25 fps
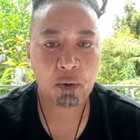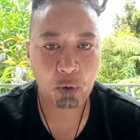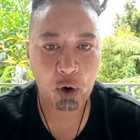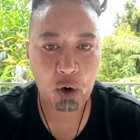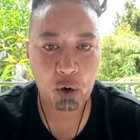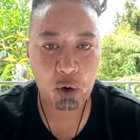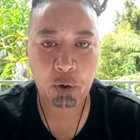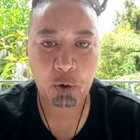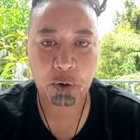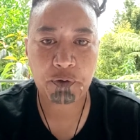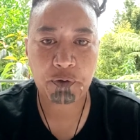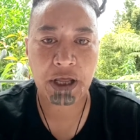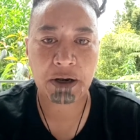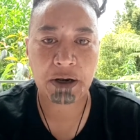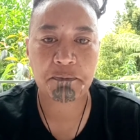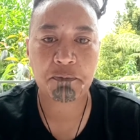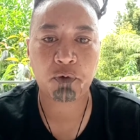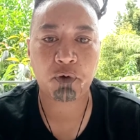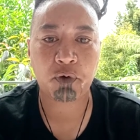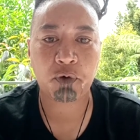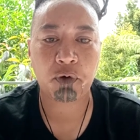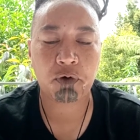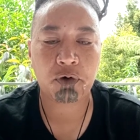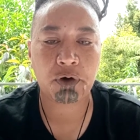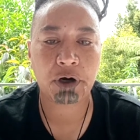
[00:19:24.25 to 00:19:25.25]
Walk with
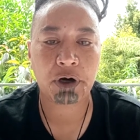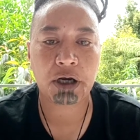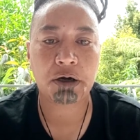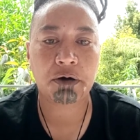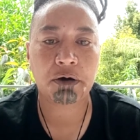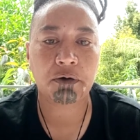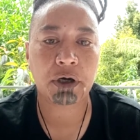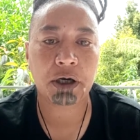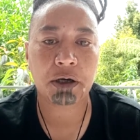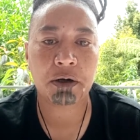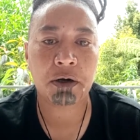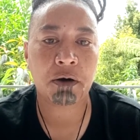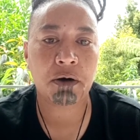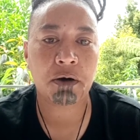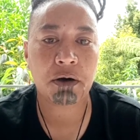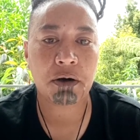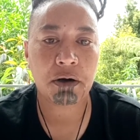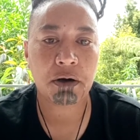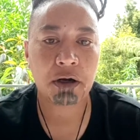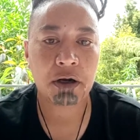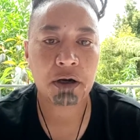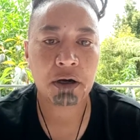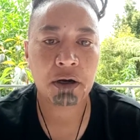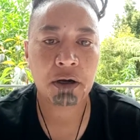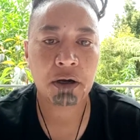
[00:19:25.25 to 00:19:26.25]
Admiral Gregory
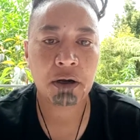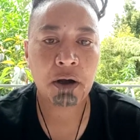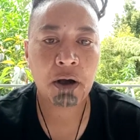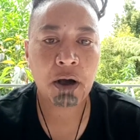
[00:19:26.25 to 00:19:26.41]
Cook.